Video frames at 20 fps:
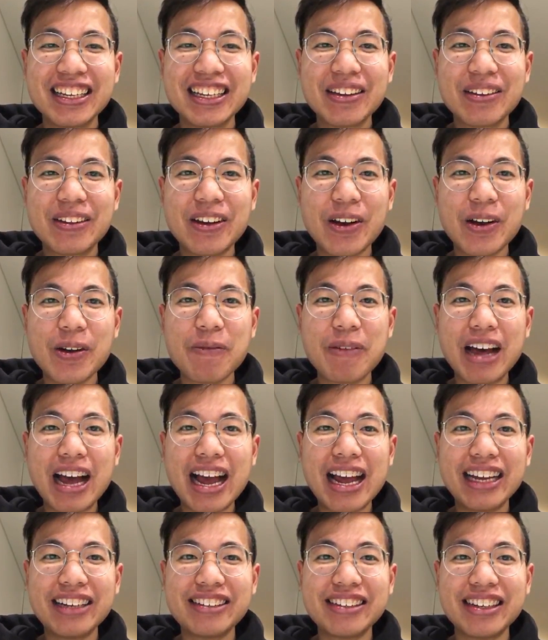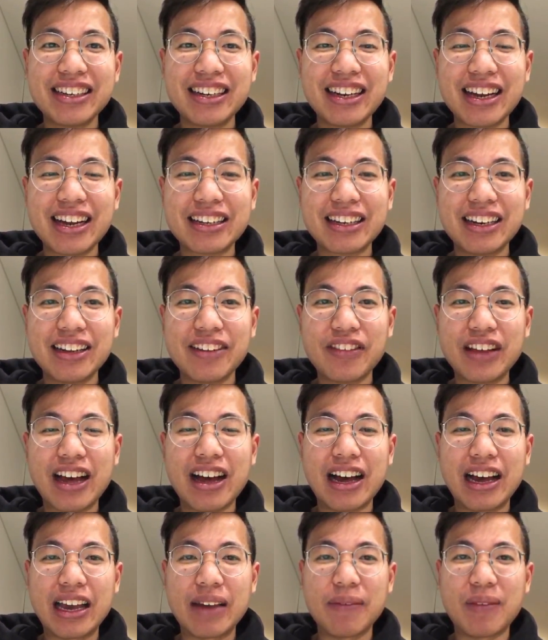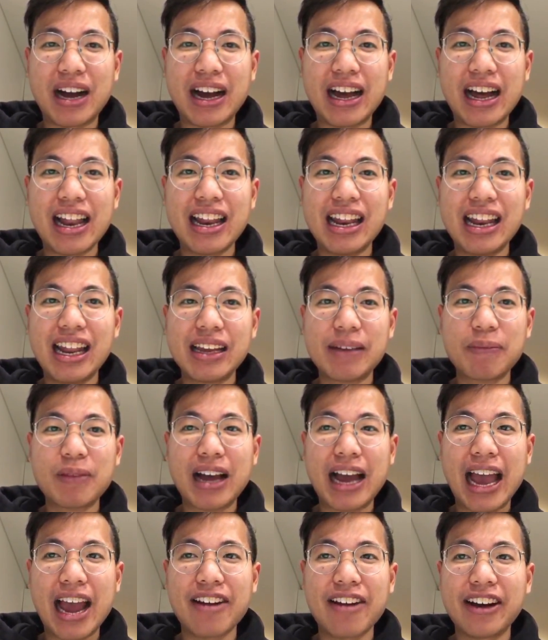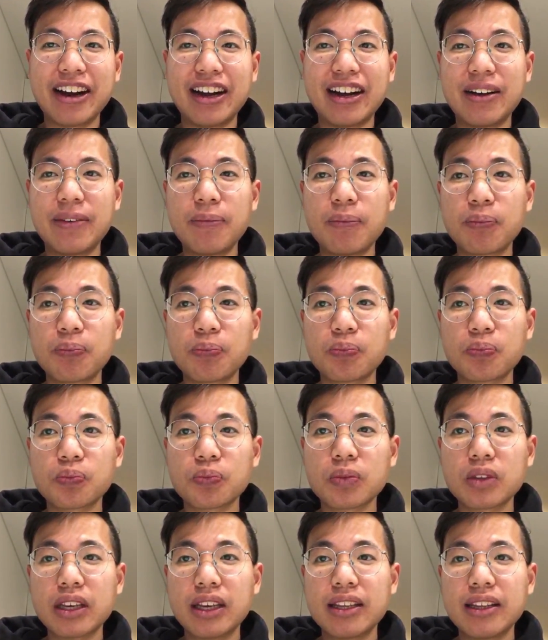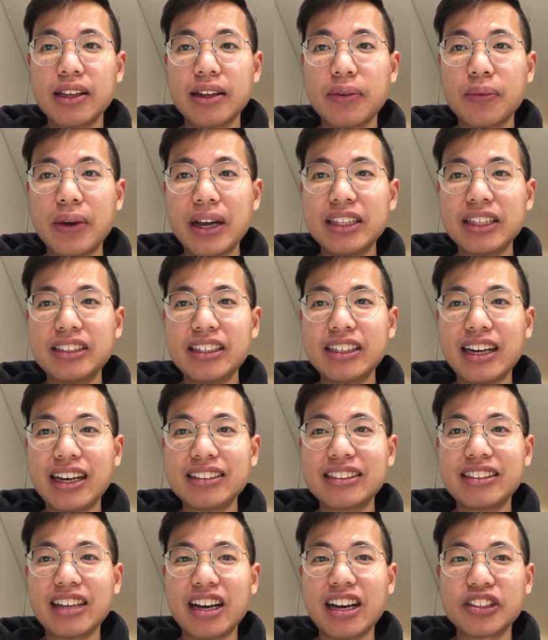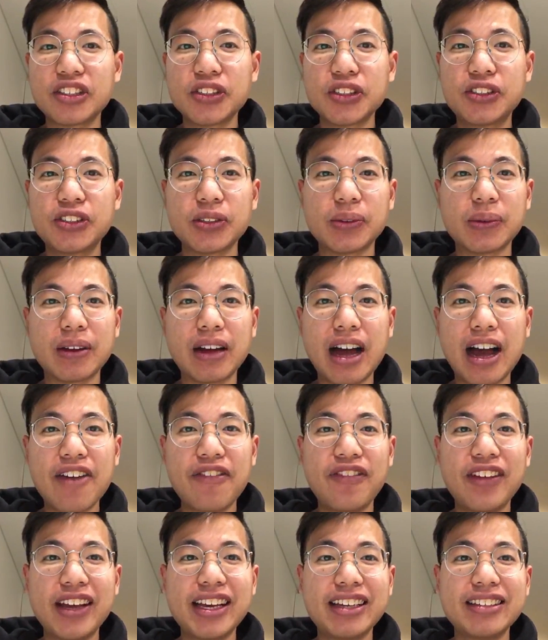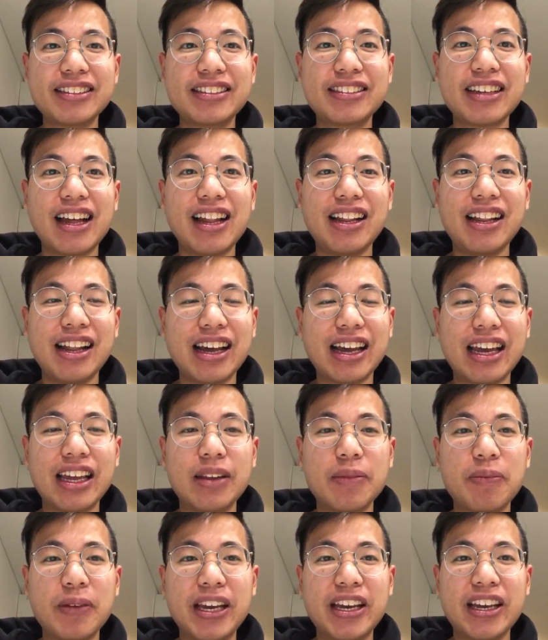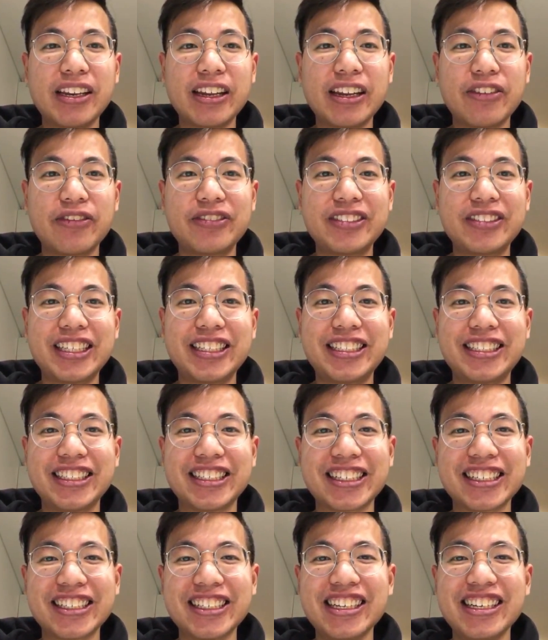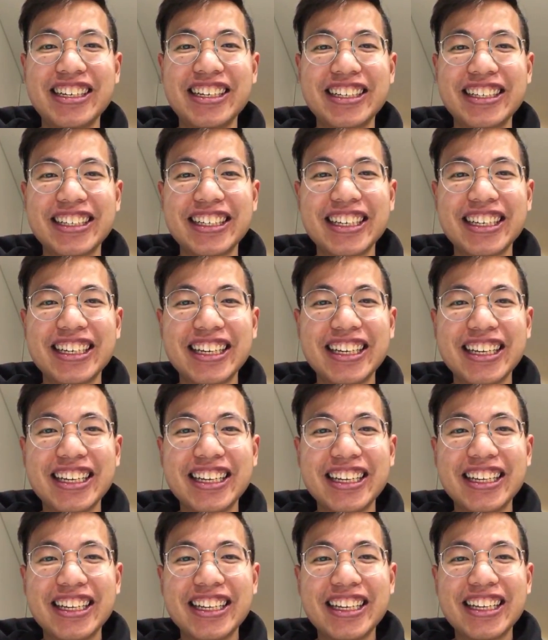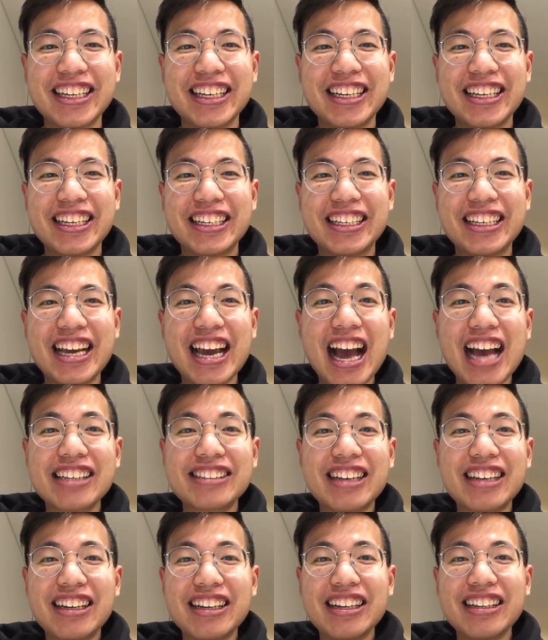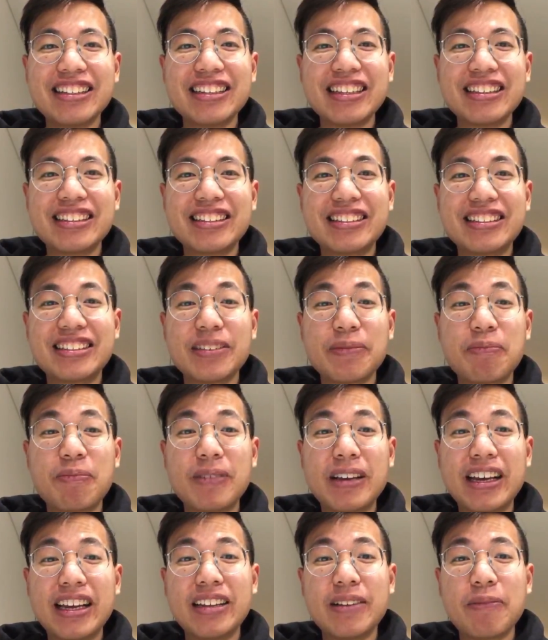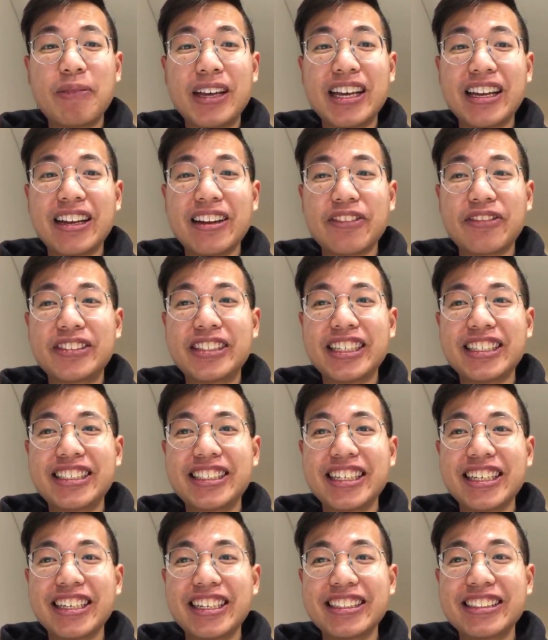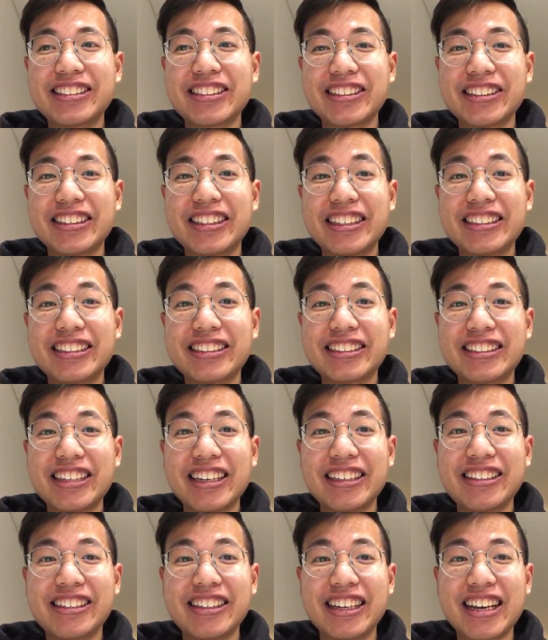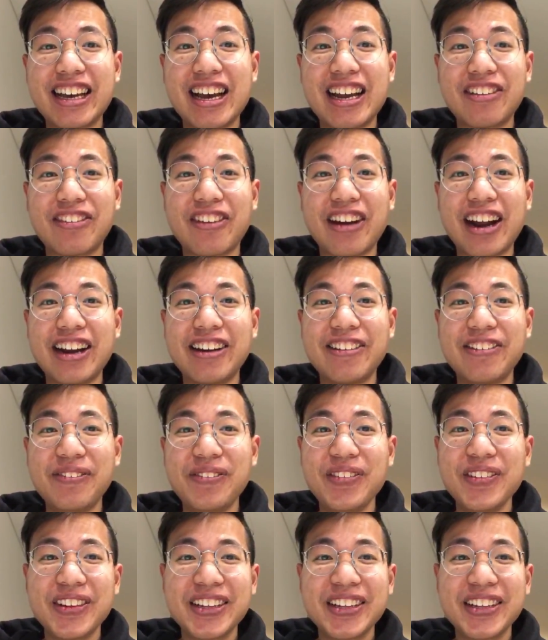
No, but I actually like live in my. I like my area. When did I start YouTube? I think I started like in the beginning of this year. Yeah, I started in the beginning of this year, so this is actually kind of random.